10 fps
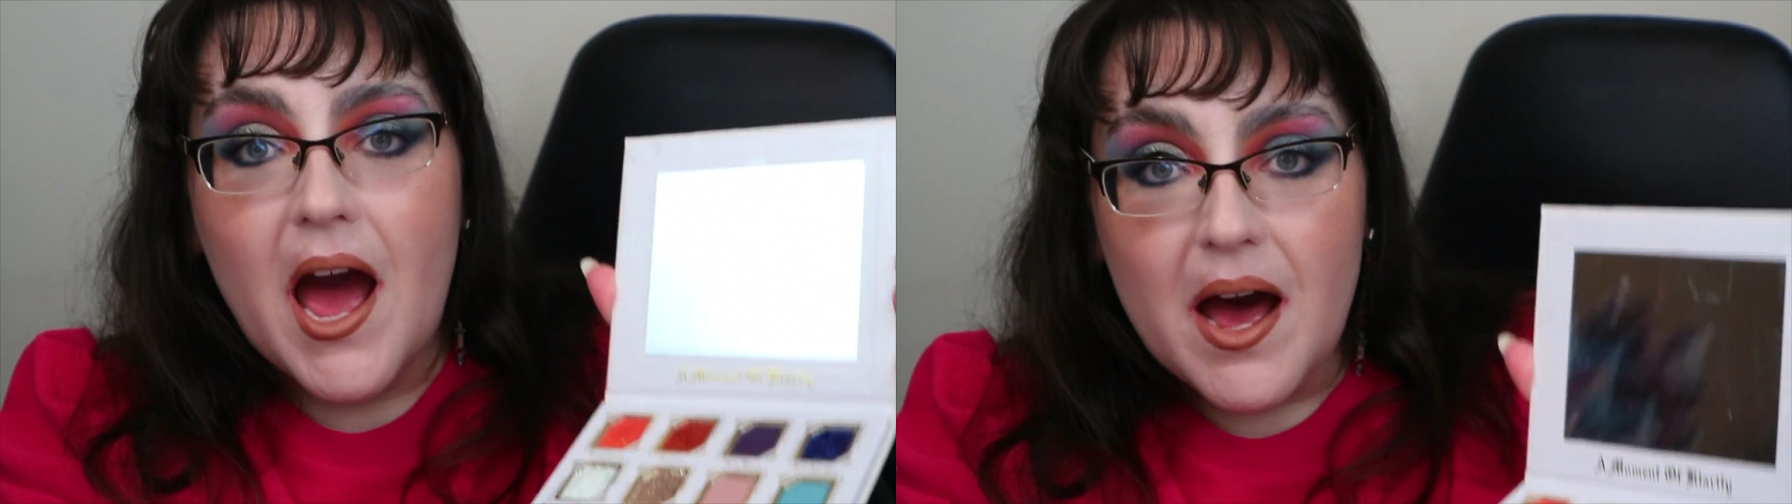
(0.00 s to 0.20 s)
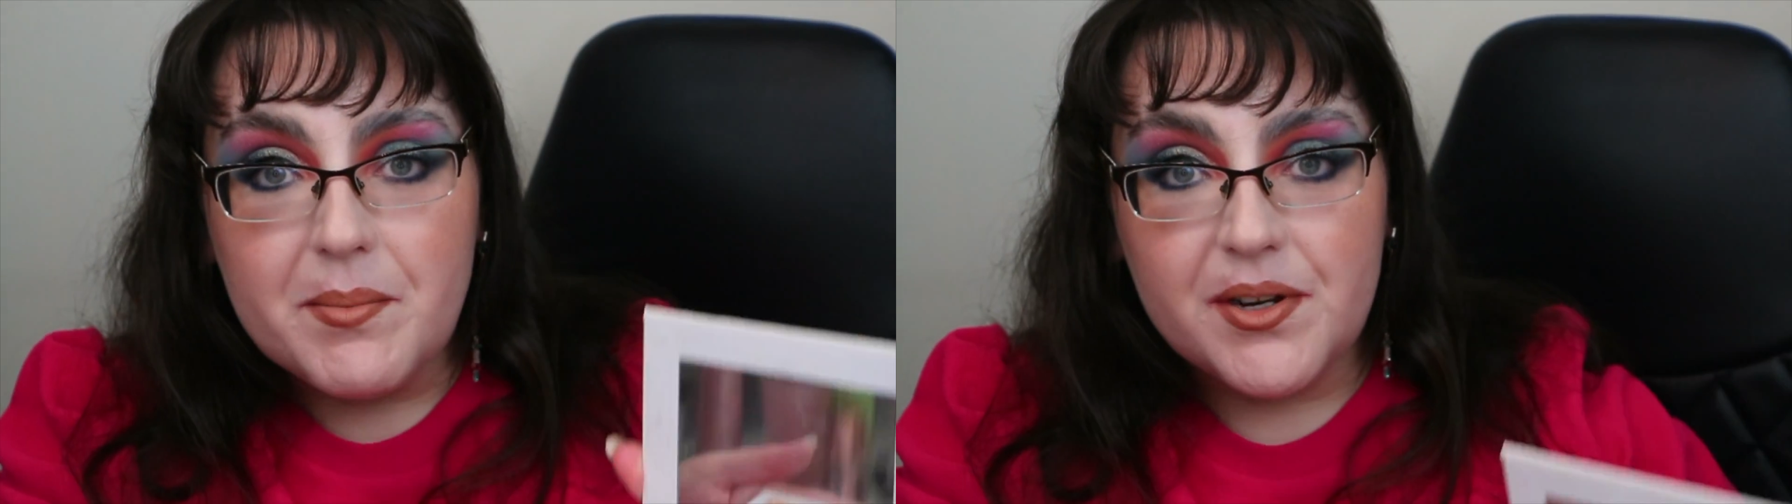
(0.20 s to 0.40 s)

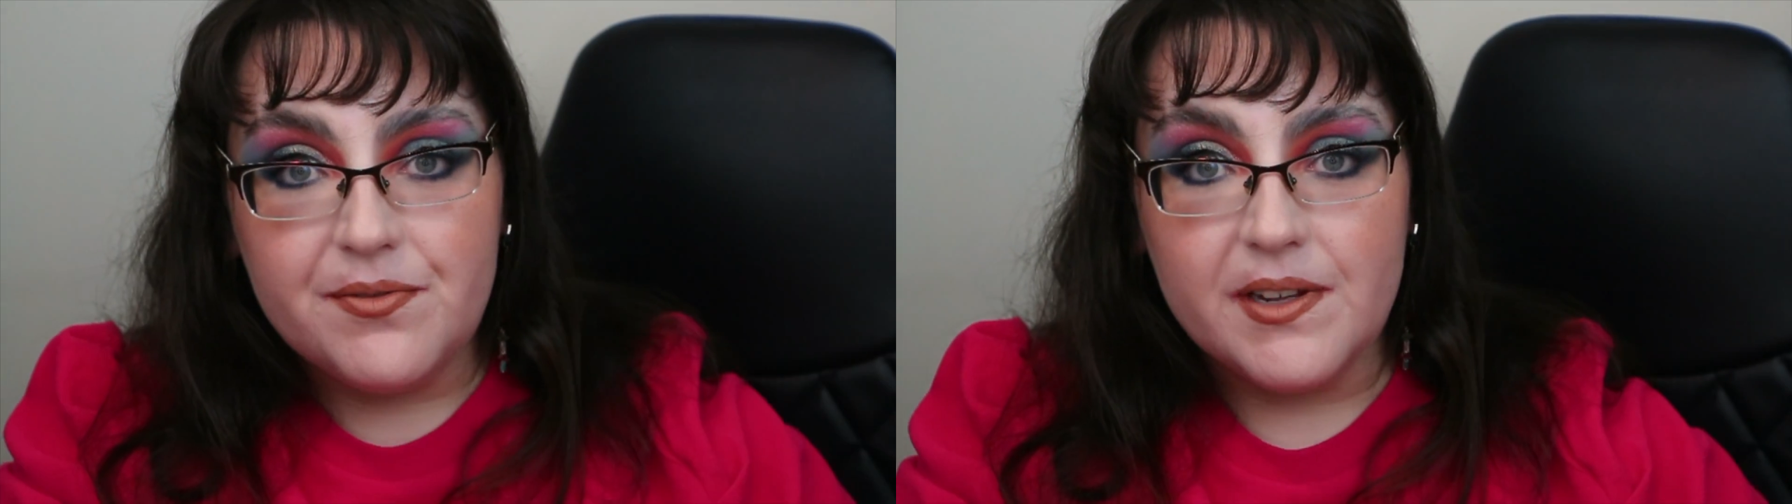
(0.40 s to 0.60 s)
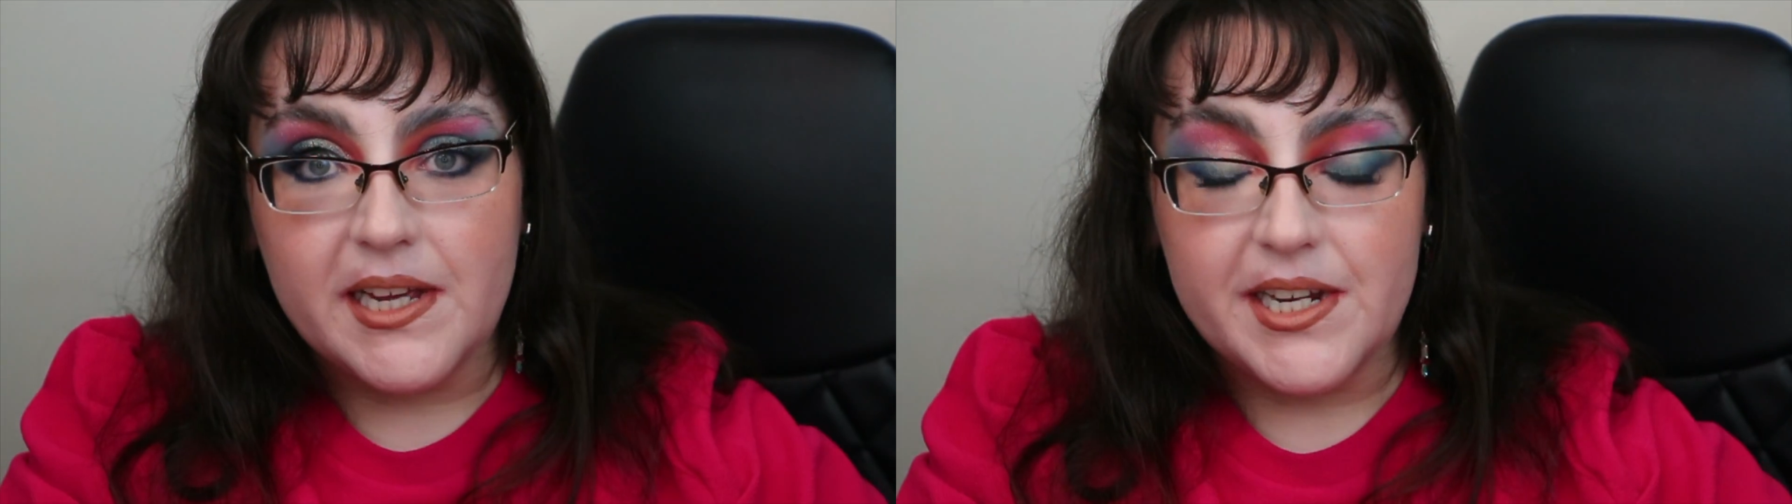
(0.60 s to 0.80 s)
am an
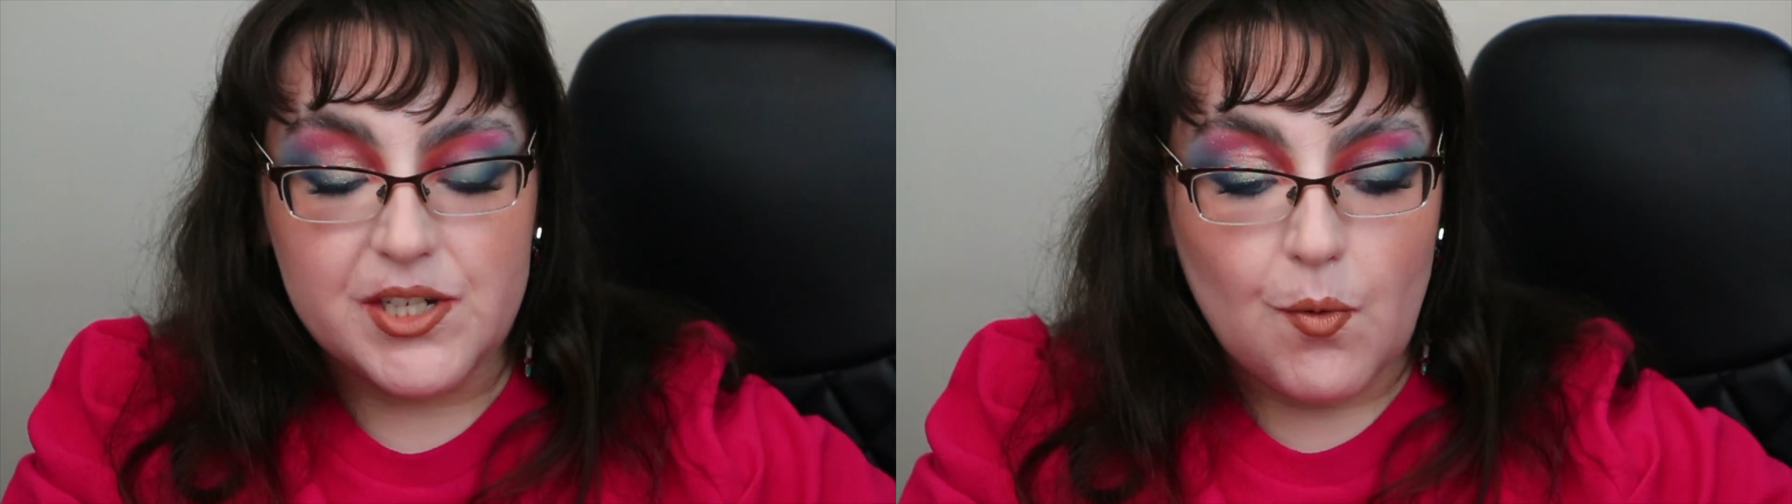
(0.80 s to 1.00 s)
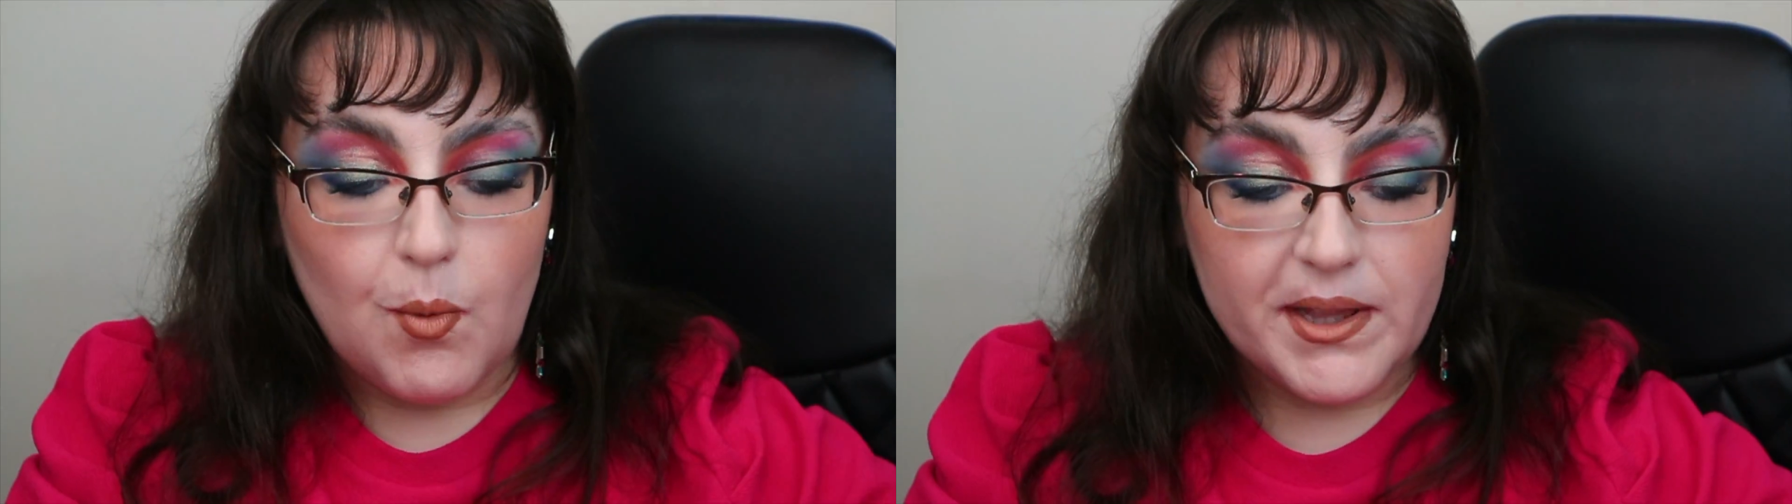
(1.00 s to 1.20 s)
affiliate
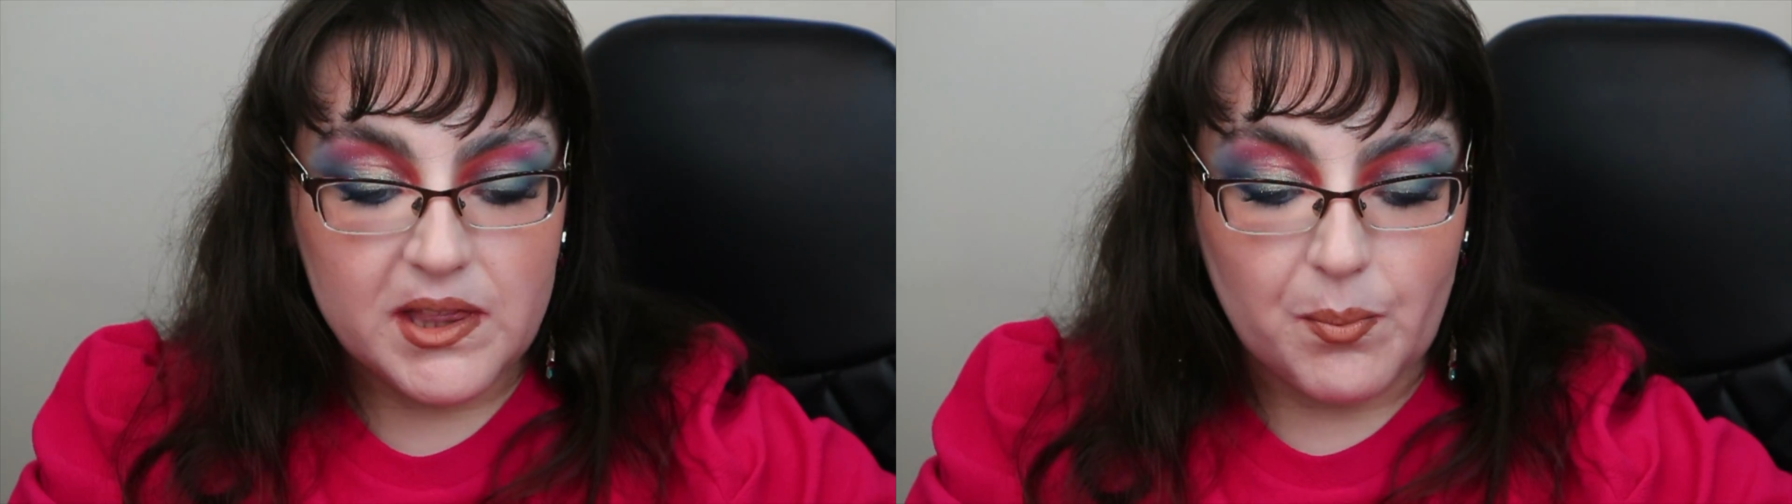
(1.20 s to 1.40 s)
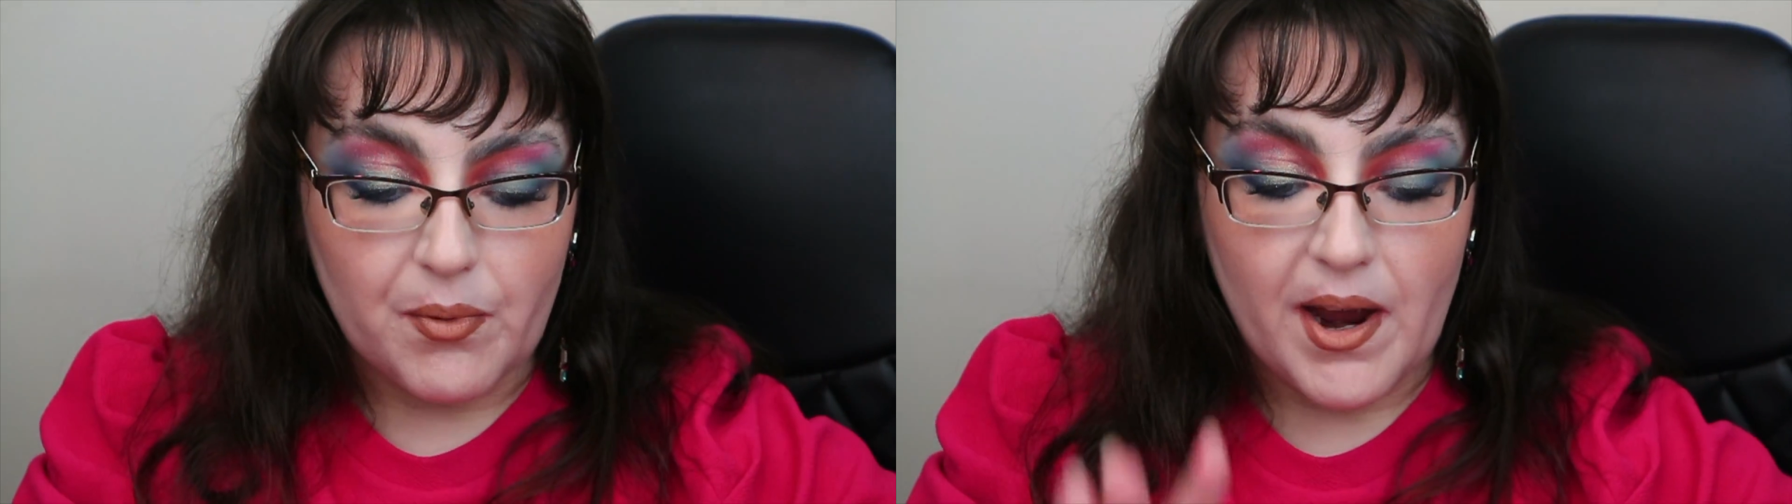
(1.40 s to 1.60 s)
with
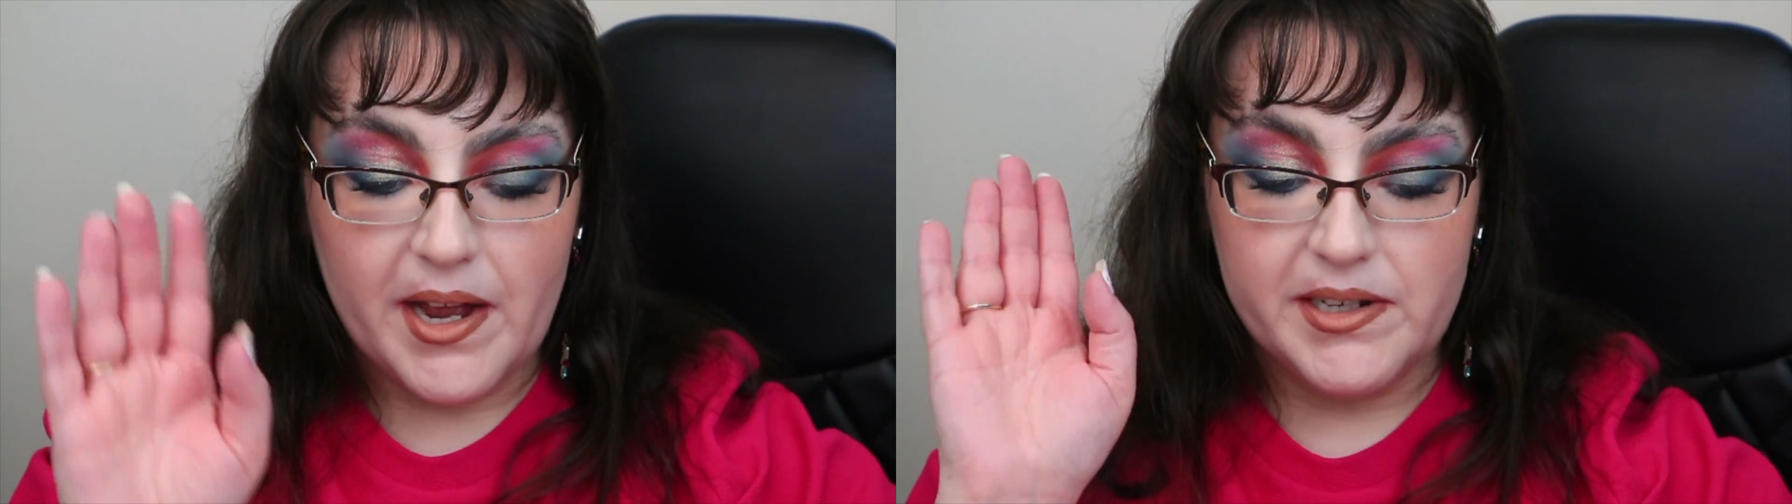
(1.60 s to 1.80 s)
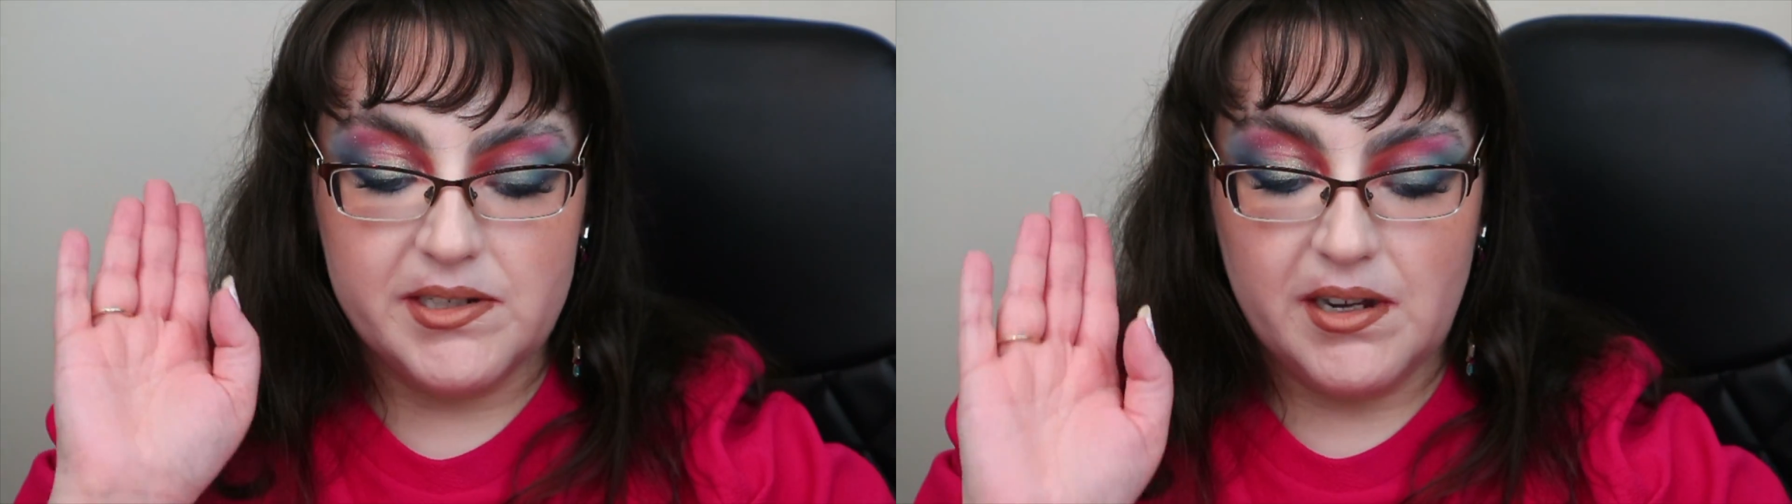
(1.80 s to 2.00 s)
the brand.